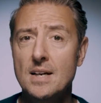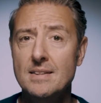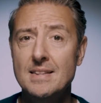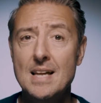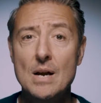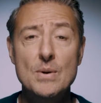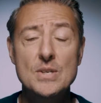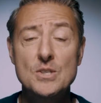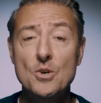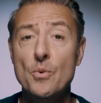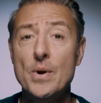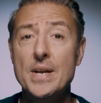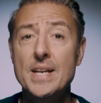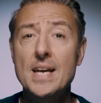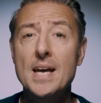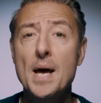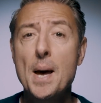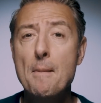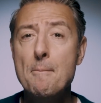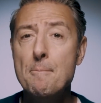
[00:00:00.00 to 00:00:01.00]
There is
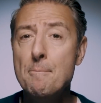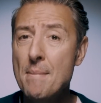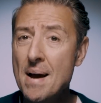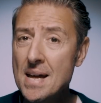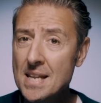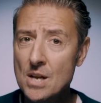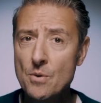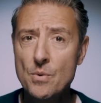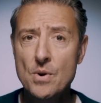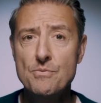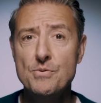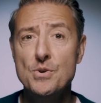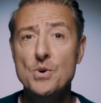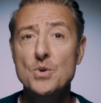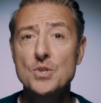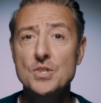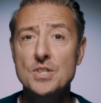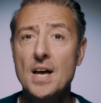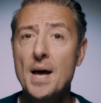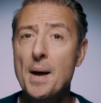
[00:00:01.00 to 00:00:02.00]
already many
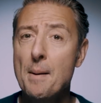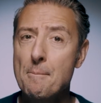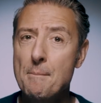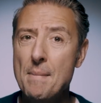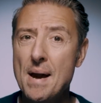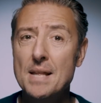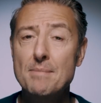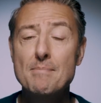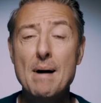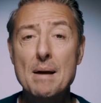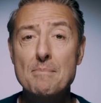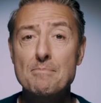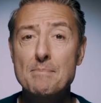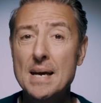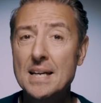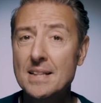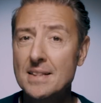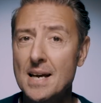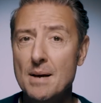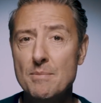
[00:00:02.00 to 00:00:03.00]
reviews made by
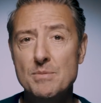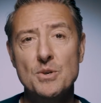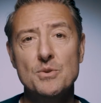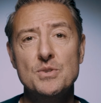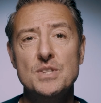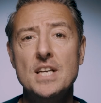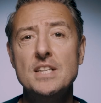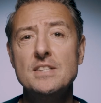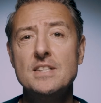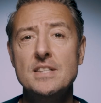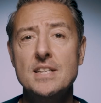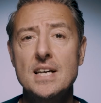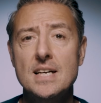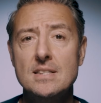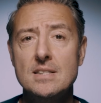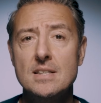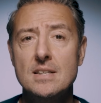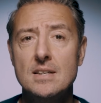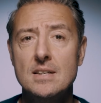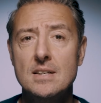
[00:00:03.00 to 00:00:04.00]
big names on the
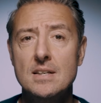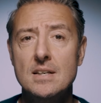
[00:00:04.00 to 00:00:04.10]
internet.